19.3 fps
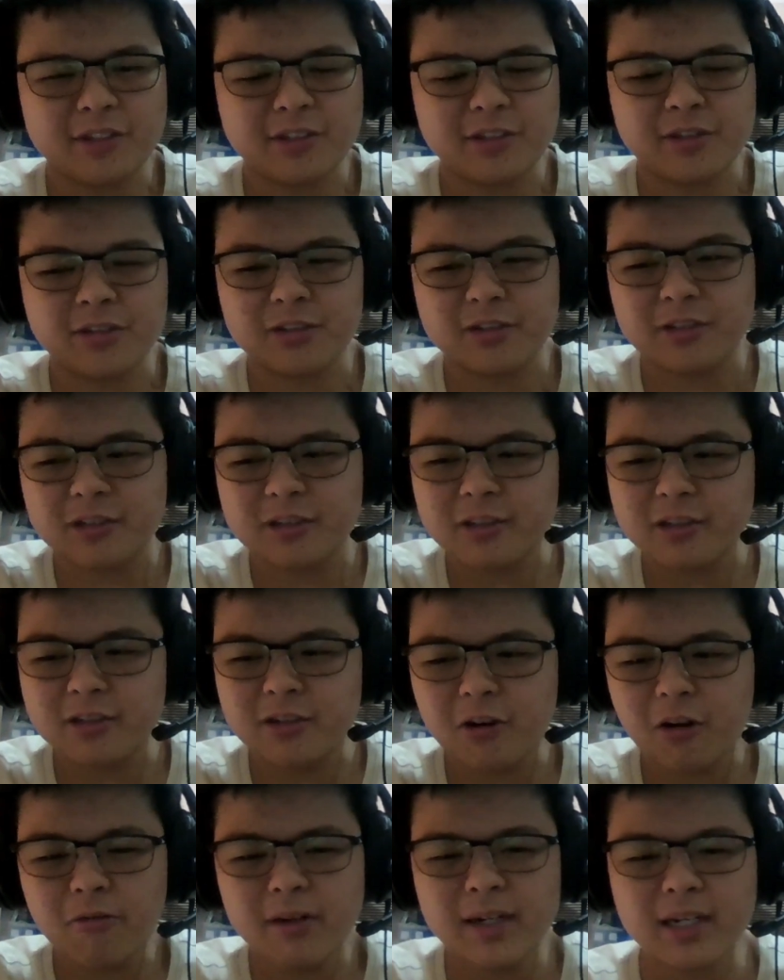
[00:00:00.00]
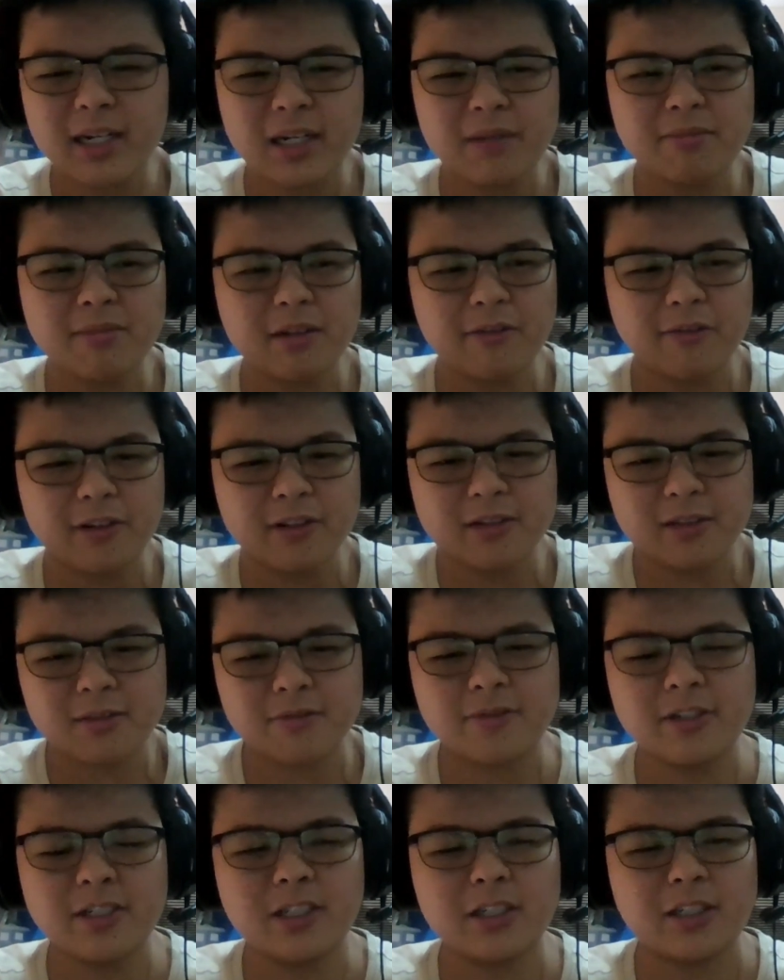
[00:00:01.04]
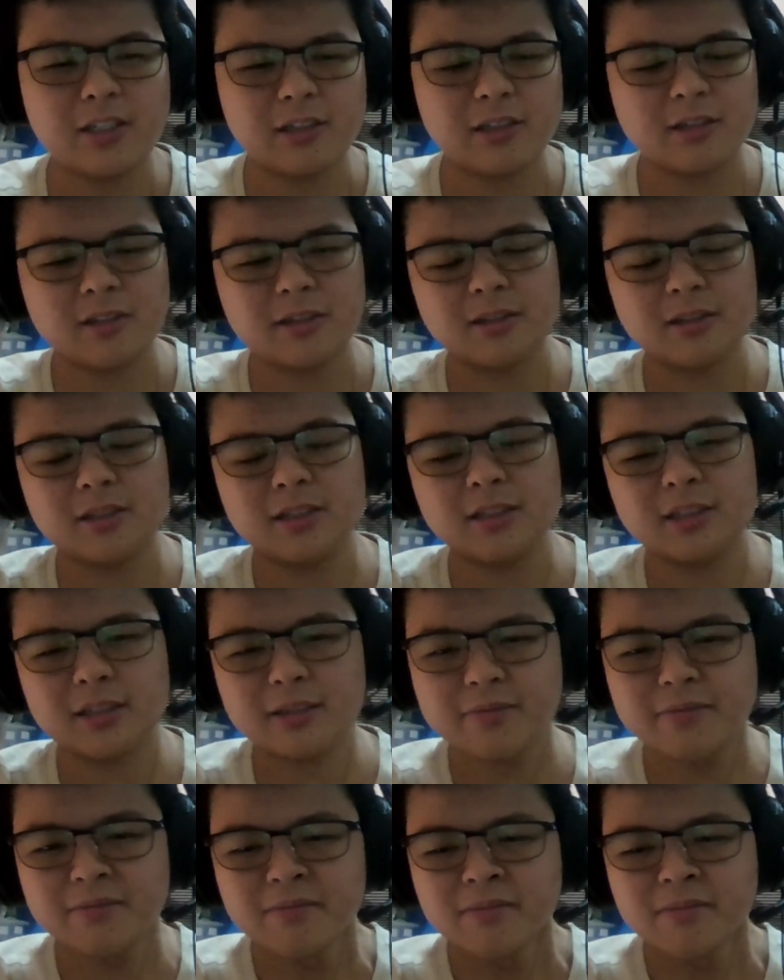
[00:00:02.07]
to overcome the force of friction on the